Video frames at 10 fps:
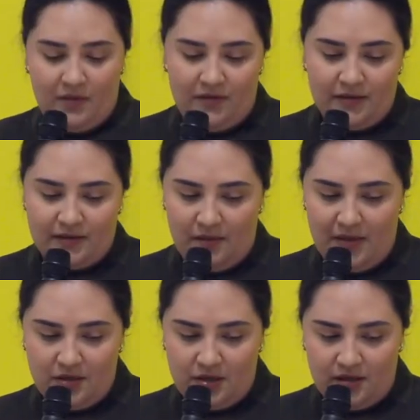previously
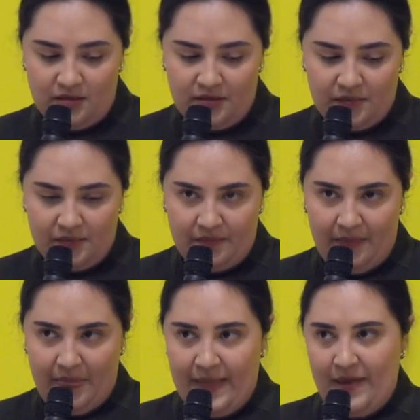mentioned.
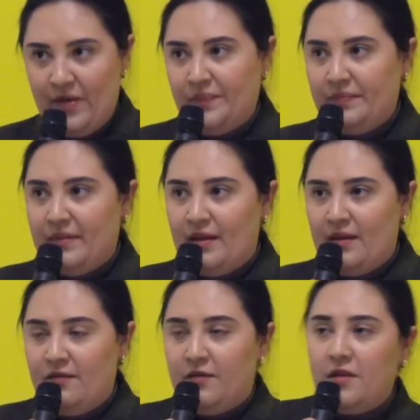
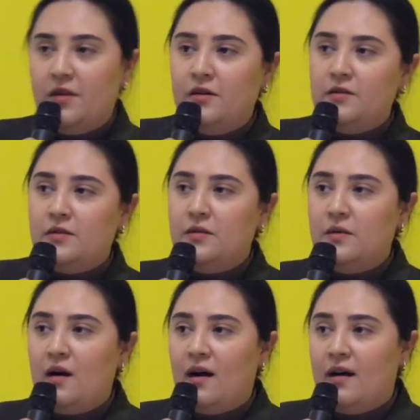For those
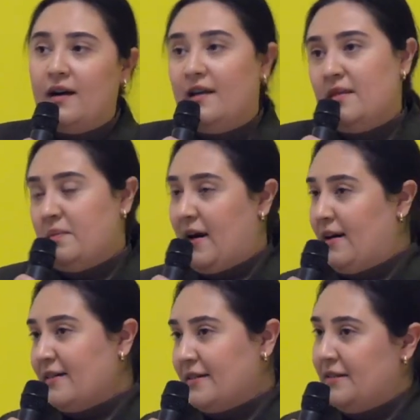who are in the
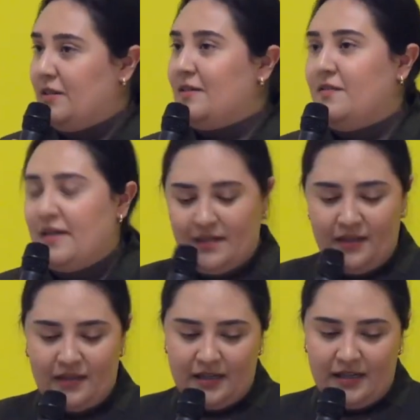back, you're very
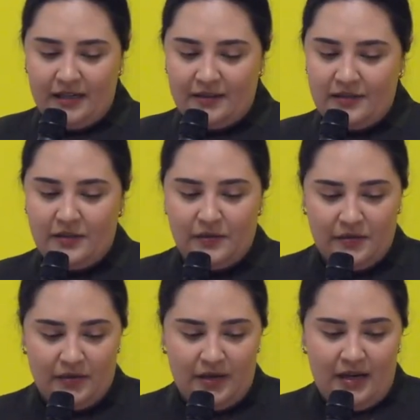lucky
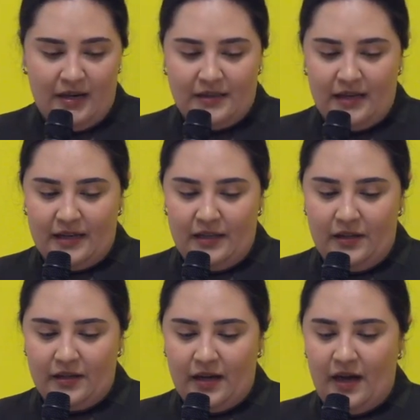to take a
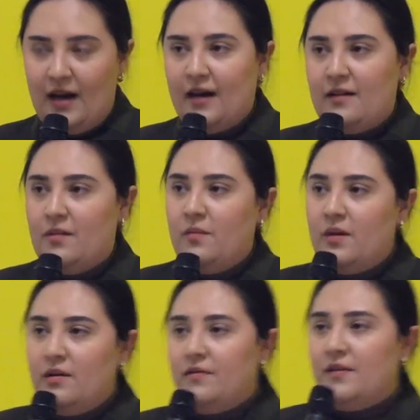look at
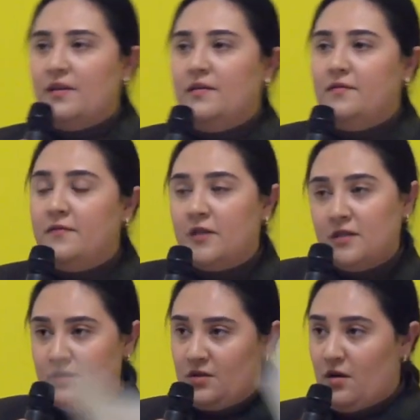one of the
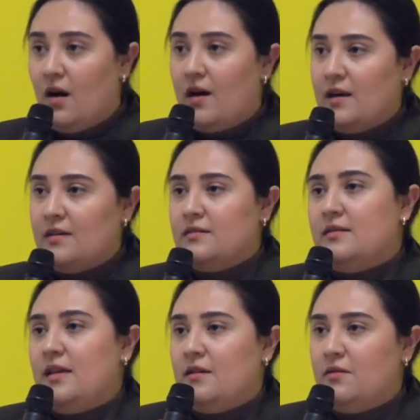first
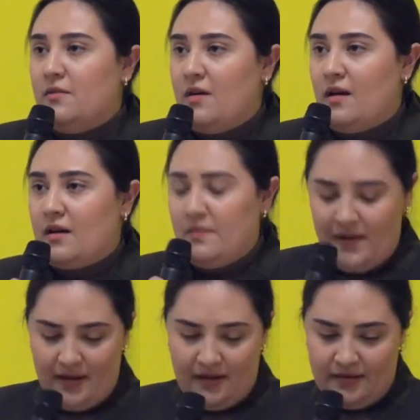drawings that Oonark
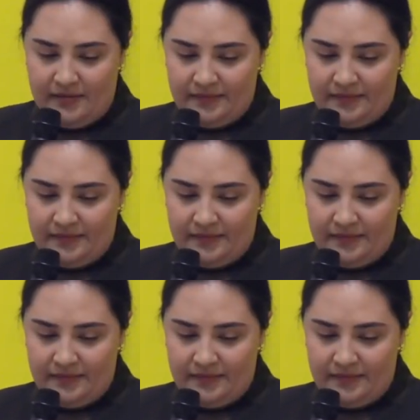made.